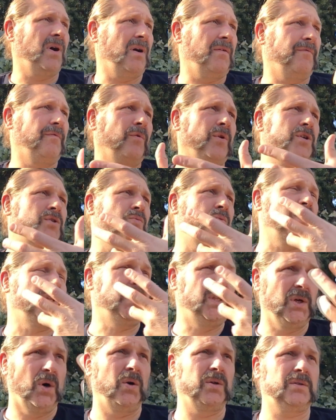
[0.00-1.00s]
of which we
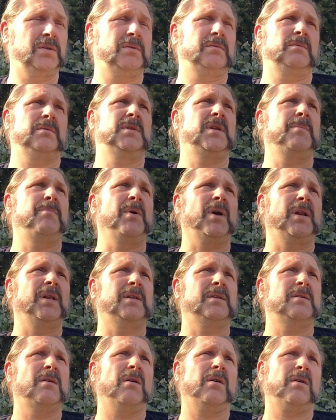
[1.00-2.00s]
don't typically
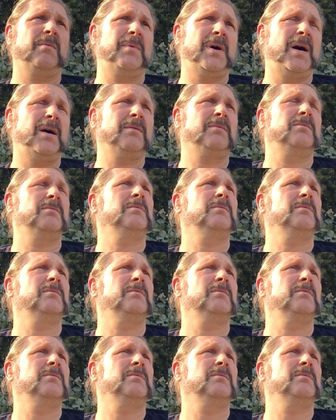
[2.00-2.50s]
talk about